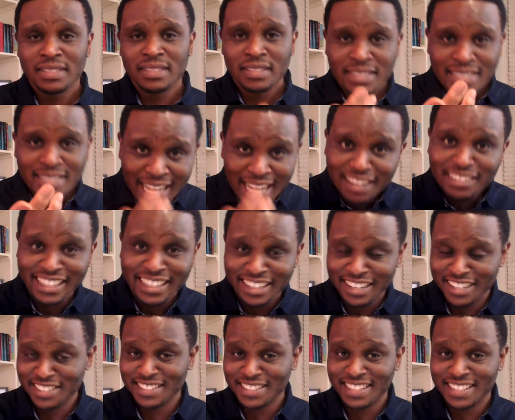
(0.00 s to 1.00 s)
telling
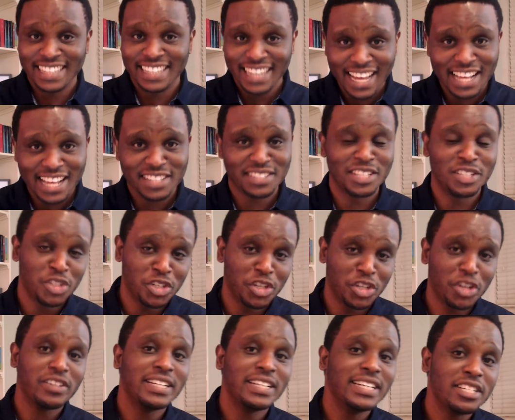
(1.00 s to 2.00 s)
us that yes, the
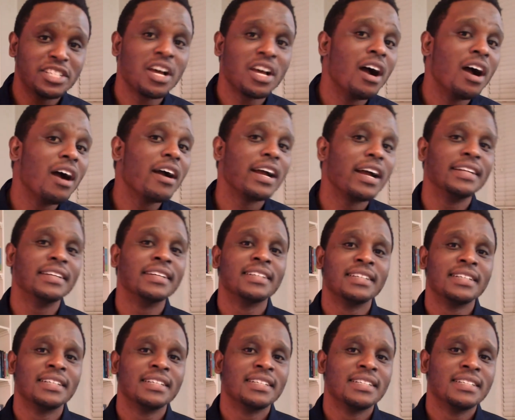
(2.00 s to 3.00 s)
journey is hard.
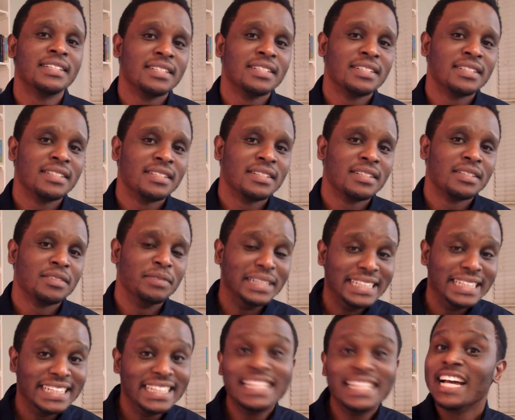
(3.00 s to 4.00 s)
We
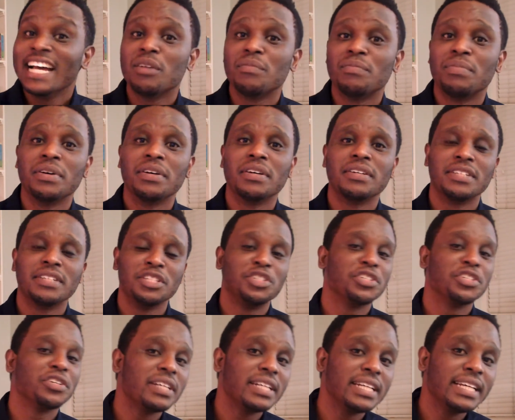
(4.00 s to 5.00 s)
need help. The
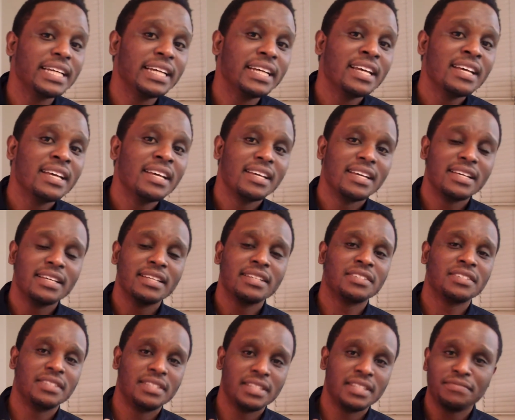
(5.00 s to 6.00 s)
journey
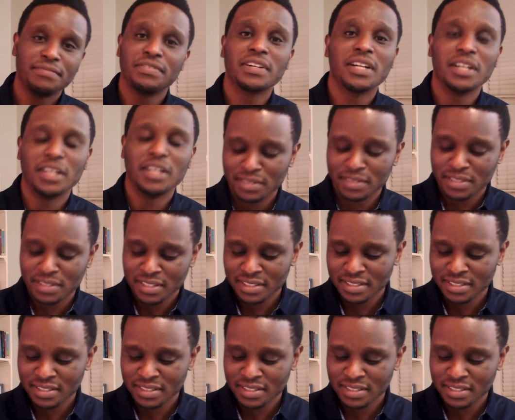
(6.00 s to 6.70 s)
is difficult